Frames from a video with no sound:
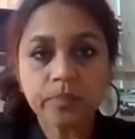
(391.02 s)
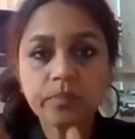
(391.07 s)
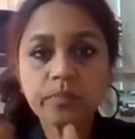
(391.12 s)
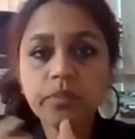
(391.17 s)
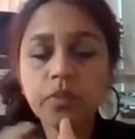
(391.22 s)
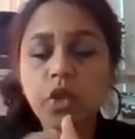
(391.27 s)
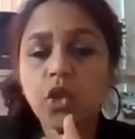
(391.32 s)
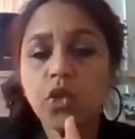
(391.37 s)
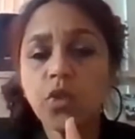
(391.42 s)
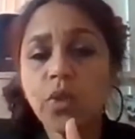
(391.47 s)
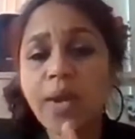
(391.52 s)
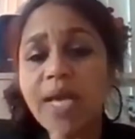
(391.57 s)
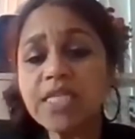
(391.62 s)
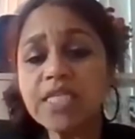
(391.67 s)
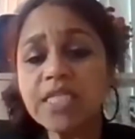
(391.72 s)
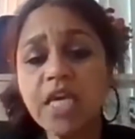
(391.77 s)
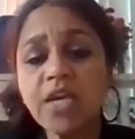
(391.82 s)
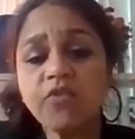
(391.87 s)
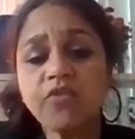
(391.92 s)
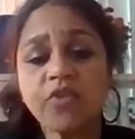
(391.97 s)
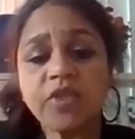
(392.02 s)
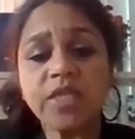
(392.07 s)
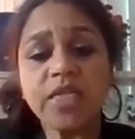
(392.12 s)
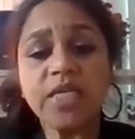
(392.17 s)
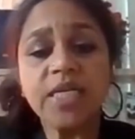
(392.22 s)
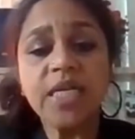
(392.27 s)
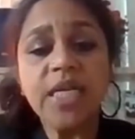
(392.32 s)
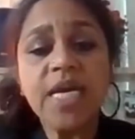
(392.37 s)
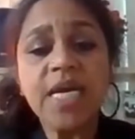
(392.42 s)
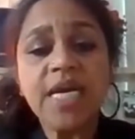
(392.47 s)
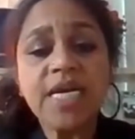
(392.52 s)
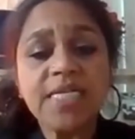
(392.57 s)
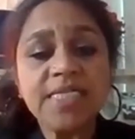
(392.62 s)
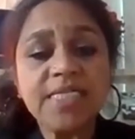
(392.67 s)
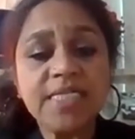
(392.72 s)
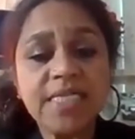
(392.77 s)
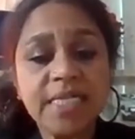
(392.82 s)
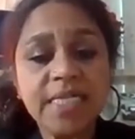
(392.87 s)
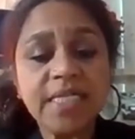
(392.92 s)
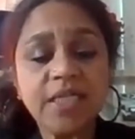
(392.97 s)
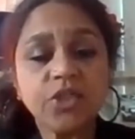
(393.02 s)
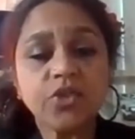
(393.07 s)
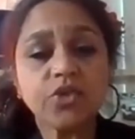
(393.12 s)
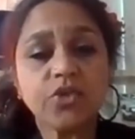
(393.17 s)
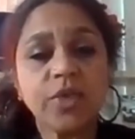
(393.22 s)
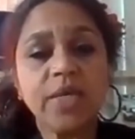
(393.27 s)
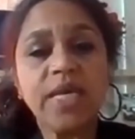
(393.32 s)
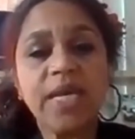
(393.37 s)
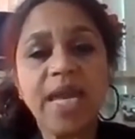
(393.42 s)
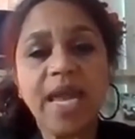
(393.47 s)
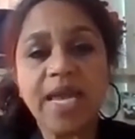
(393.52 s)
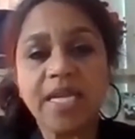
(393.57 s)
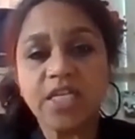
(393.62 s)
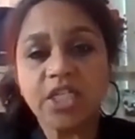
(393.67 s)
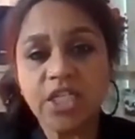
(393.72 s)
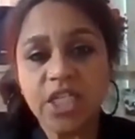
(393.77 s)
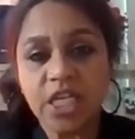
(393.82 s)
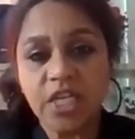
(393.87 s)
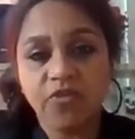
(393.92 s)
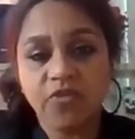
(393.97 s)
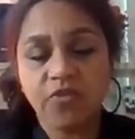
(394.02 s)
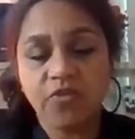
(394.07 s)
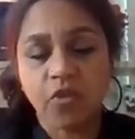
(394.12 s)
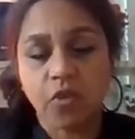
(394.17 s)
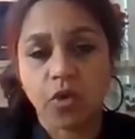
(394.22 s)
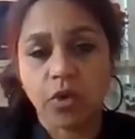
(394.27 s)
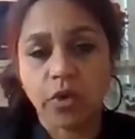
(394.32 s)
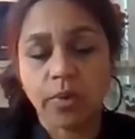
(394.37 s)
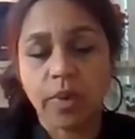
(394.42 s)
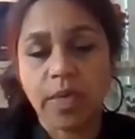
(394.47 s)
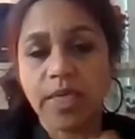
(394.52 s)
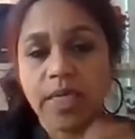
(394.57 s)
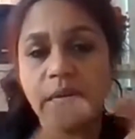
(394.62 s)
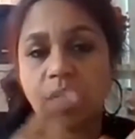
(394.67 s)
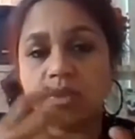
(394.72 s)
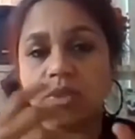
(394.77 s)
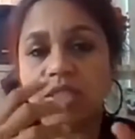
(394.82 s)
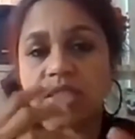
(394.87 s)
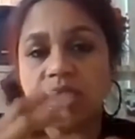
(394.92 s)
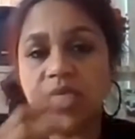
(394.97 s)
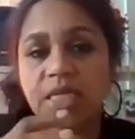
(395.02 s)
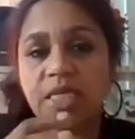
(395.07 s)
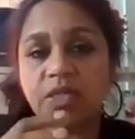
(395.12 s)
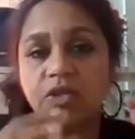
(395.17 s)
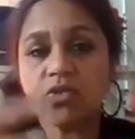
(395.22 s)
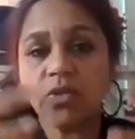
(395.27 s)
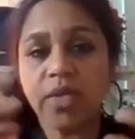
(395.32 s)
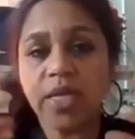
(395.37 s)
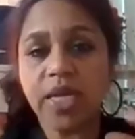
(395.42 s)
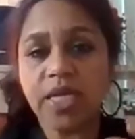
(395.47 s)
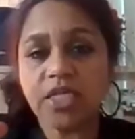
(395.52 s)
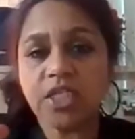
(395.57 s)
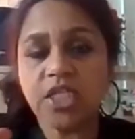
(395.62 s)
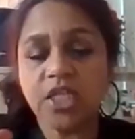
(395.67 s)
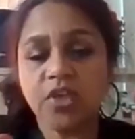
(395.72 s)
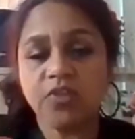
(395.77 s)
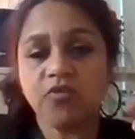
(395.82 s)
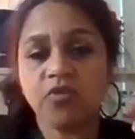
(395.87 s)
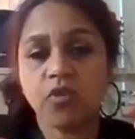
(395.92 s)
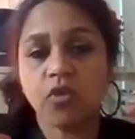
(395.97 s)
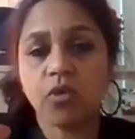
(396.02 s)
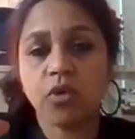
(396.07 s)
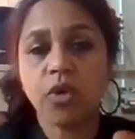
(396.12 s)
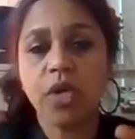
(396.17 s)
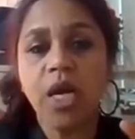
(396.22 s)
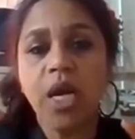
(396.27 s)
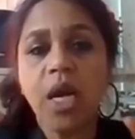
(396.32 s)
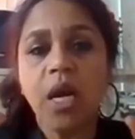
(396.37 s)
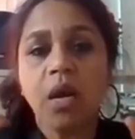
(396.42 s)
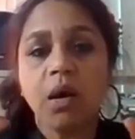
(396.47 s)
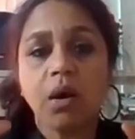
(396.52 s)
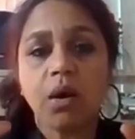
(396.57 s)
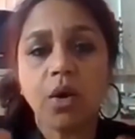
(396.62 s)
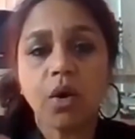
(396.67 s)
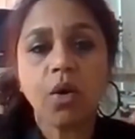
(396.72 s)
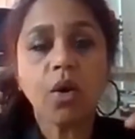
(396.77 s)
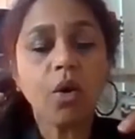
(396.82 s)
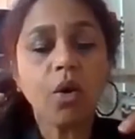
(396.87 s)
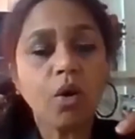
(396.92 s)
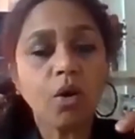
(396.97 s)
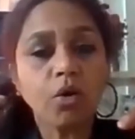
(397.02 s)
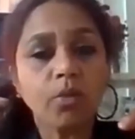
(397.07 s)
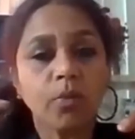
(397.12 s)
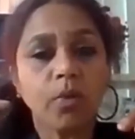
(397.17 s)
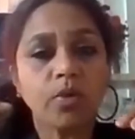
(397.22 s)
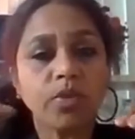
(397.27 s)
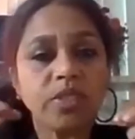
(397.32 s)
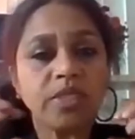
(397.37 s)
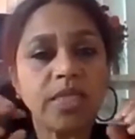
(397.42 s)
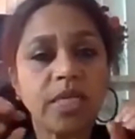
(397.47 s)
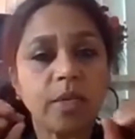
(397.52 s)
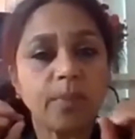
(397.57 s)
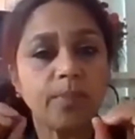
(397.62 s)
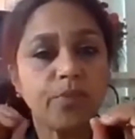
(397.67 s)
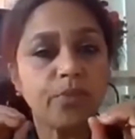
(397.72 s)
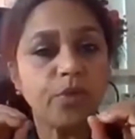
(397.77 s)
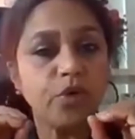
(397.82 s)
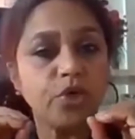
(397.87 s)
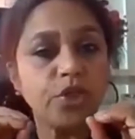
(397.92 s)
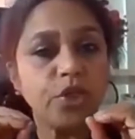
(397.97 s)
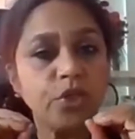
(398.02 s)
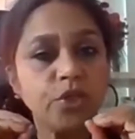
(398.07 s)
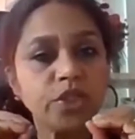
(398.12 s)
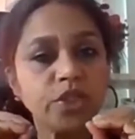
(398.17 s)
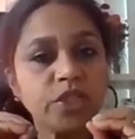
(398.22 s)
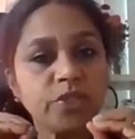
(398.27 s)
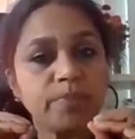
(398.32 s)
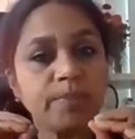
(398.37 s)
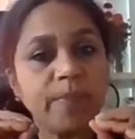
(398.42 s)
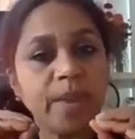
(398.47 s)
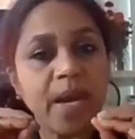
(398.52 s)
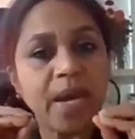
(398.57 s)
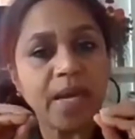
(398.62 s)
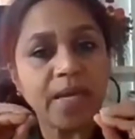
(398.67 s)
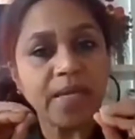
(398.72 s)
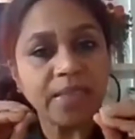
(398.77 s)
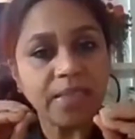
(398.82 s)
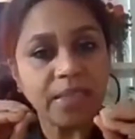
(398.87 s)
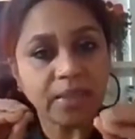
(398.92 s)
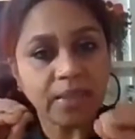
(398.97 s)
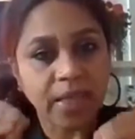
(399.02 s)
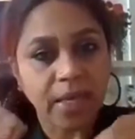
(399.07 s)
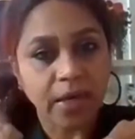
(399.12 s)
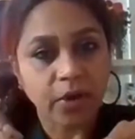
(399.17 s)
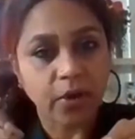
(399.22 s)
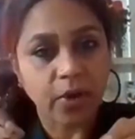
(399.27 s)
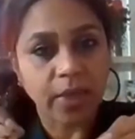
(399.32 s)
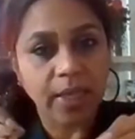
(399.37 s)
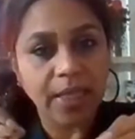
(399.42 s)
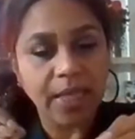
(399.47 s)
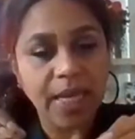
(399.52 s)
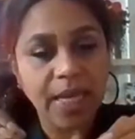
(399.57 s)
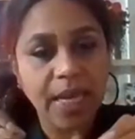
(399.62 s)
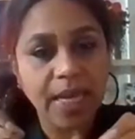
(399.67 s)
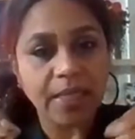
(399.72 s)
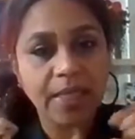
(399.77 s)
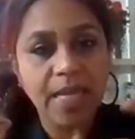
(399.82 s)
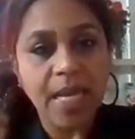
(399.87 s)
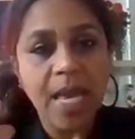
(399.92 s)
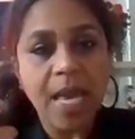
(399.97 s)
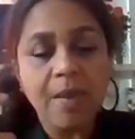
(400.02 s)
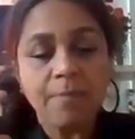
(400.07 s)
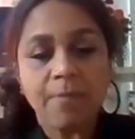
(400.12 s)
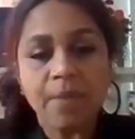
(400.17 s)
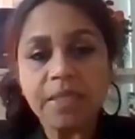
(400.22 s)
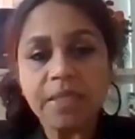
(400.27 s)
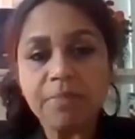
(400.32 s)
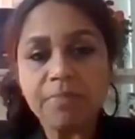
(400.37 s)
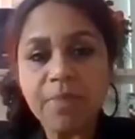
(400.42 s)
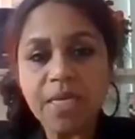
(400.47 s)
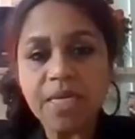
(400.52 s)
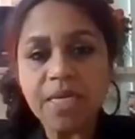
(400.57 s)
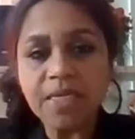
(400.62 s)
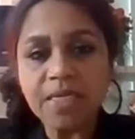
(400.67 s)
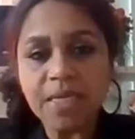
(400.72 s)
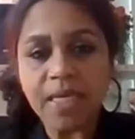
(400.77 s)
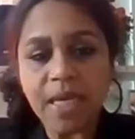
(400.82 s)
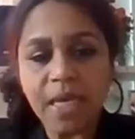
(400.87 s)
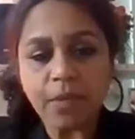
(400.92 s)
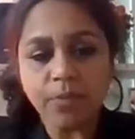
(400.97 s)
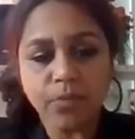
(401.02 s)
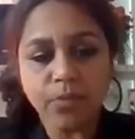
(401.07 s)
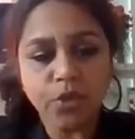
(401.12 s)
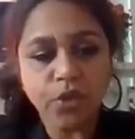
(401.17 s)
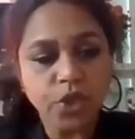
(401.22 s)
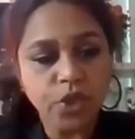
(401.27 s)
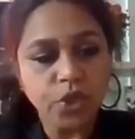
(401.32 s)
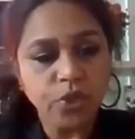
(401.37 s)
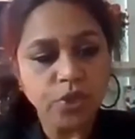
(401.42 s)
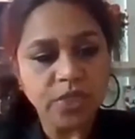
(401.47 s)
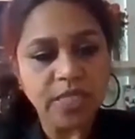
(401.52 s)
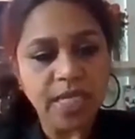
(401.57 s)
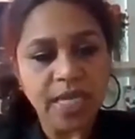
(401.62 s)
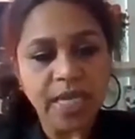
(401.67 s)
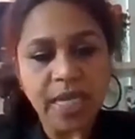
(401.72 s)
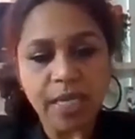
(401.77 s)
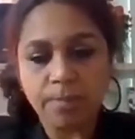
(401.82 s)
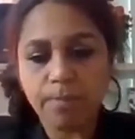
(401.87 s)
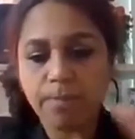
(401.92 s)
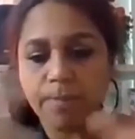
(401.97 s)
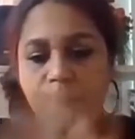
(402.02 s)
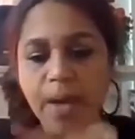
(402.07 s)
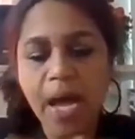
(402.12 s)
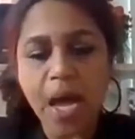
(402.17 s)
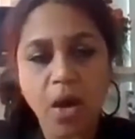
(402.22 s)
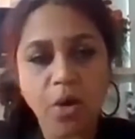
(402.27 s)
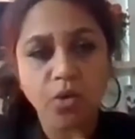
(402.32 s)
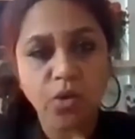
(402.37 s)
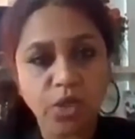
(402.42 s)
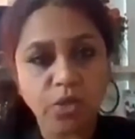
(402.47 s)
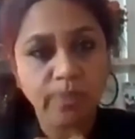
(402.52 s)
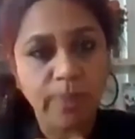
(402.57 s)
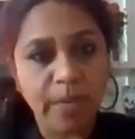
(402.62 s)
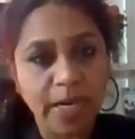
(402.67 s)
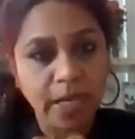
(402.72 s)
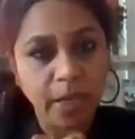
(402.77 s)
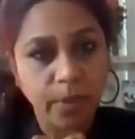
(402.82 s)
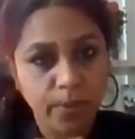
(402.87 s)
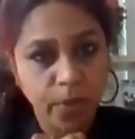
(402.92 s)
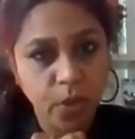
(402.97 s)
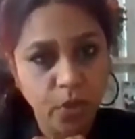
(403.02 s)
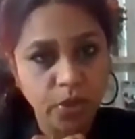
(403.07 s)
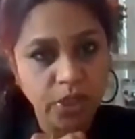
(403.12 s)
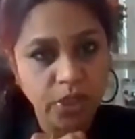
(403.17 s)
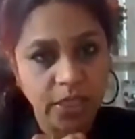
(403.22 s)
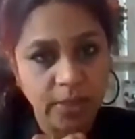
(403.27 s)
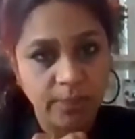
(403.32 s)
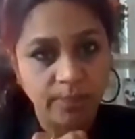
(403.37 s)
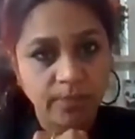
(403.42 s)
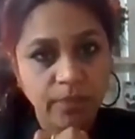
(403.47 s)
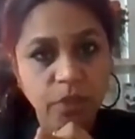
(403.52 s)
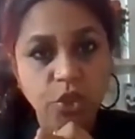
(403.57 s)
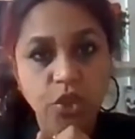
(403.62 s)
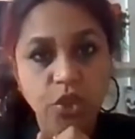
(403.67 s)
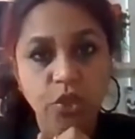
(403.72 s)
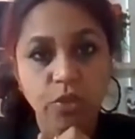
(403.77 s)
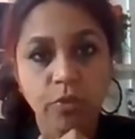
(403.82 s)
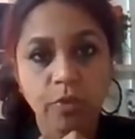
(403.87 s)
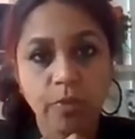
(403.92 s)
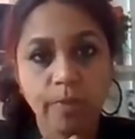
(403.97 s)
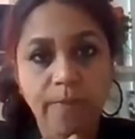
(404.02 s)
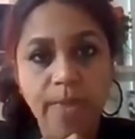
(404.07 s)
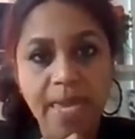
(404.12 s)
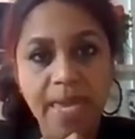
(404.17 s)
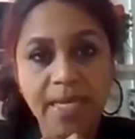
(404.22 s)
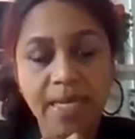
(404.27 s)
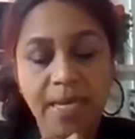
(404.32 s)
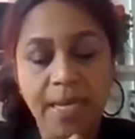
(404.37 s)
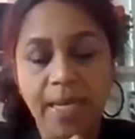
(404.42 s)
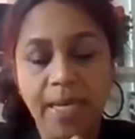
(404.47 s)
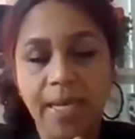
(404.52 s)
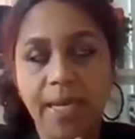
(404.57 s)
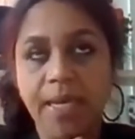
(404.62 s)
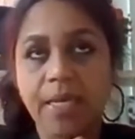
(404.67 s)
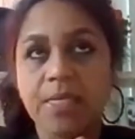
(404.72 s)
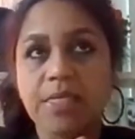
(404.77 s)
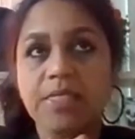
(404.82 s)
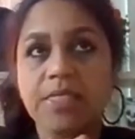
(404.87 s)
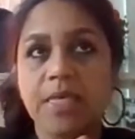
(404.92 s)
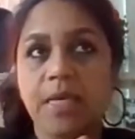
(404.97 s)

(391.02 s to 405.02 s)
You're asking for the T3 and T4. Now, T3 and T4 are hormones that are produced by the thyroid gland, but the minute they get produced, they get bound by a protein to make it,